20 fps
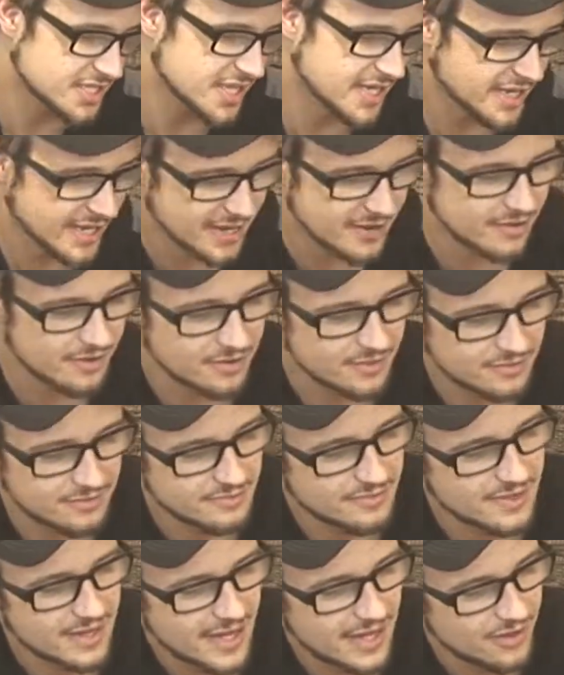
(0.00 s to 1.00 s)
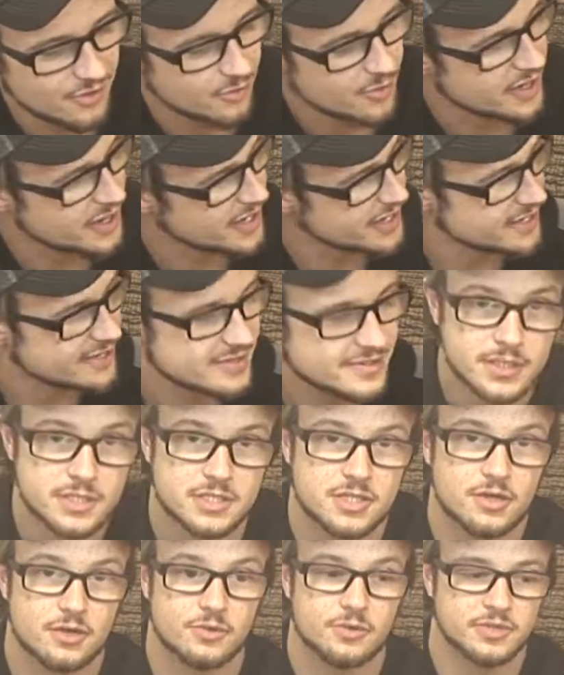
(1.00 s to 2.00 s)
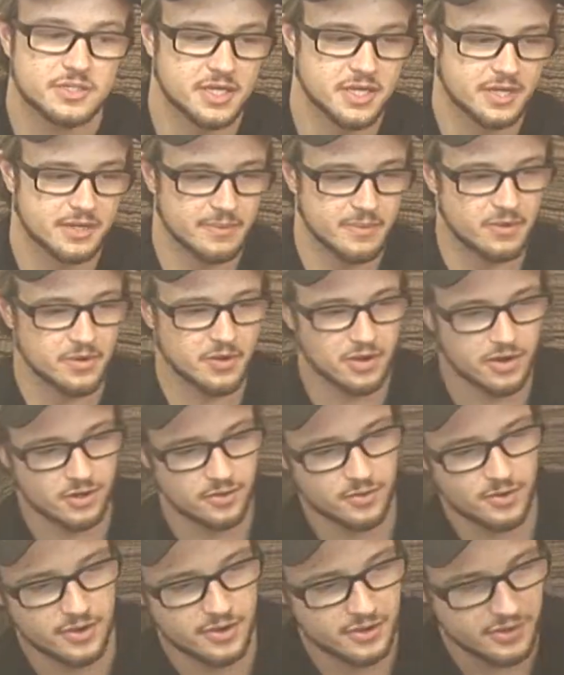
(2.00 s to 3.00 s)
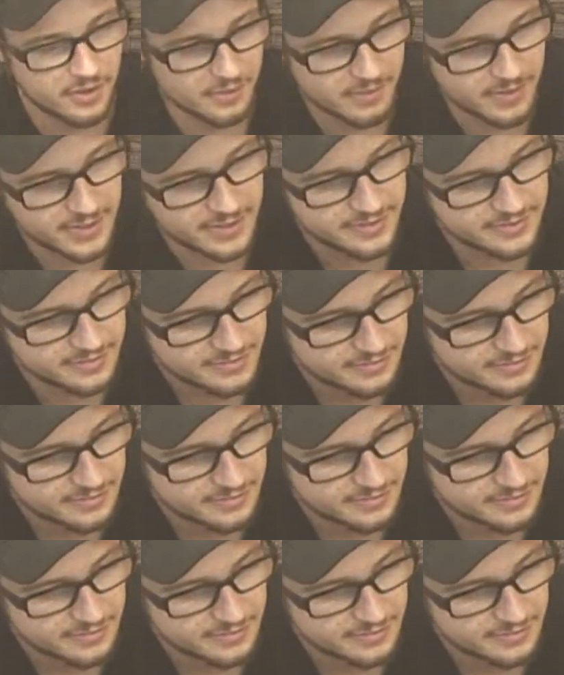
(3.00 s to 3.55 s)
like, I don't know, Halloweeny. So we'll talk about hardware a little bit.